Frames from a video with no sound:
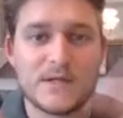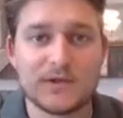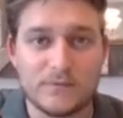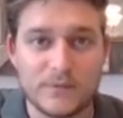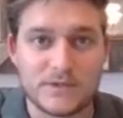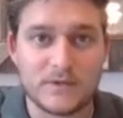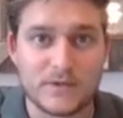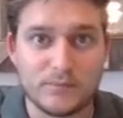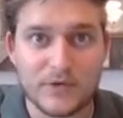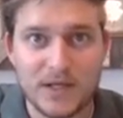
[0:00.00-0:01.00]
So if we
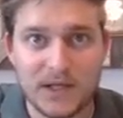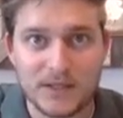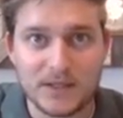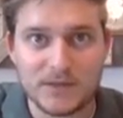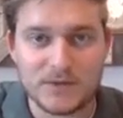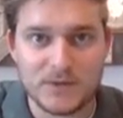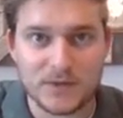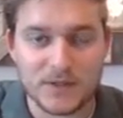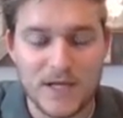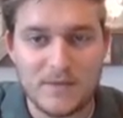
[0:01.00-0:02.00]
took the brain and
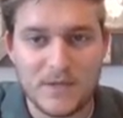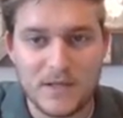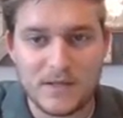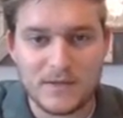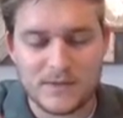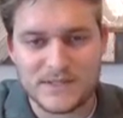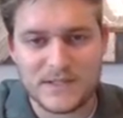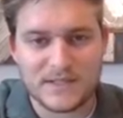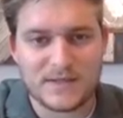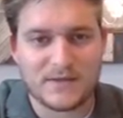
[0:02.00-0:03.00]
turned it up, you can
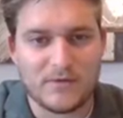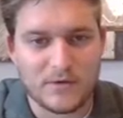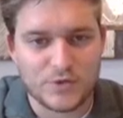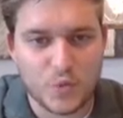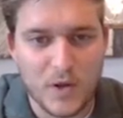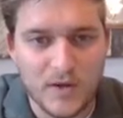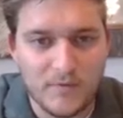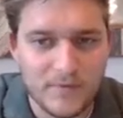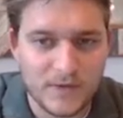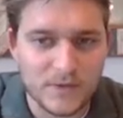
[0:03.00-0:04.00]
see that there are
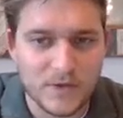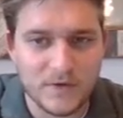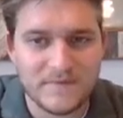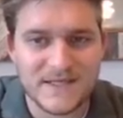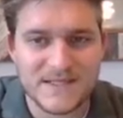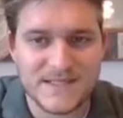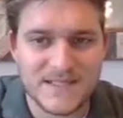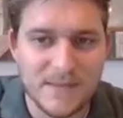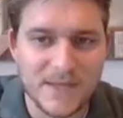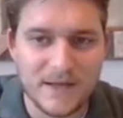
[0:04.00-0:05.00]
12 nerves
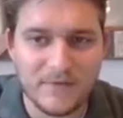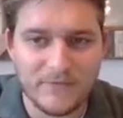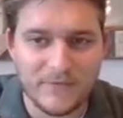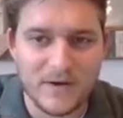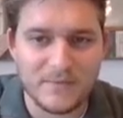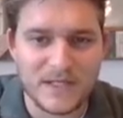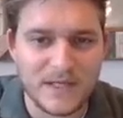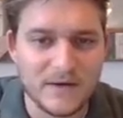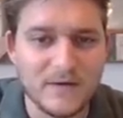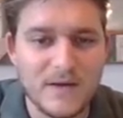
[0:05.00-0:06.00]
stemming from
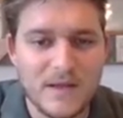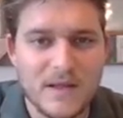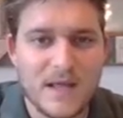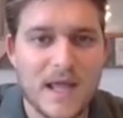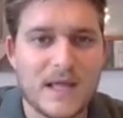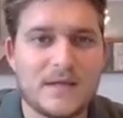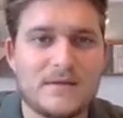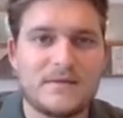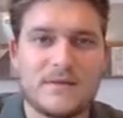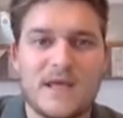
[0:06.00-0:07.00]
here,
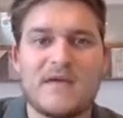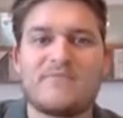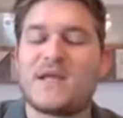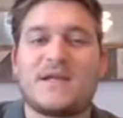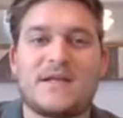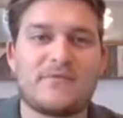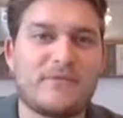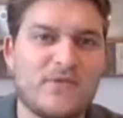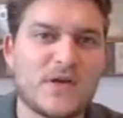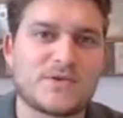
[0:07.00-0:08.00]
and they have many
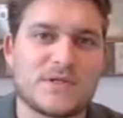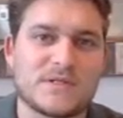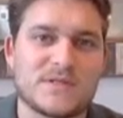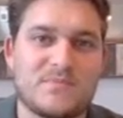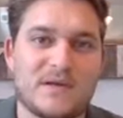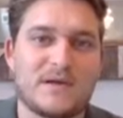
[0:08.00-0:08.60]
different functions, but a